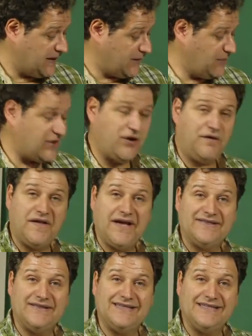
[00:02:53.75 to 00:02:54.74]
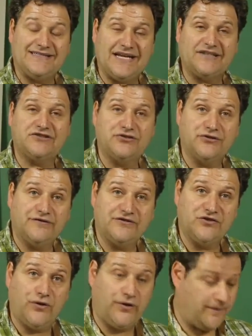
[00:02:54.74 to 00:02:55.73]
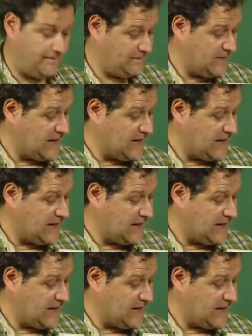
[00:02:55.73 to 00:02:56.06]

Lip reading: And we call that the texture of soil.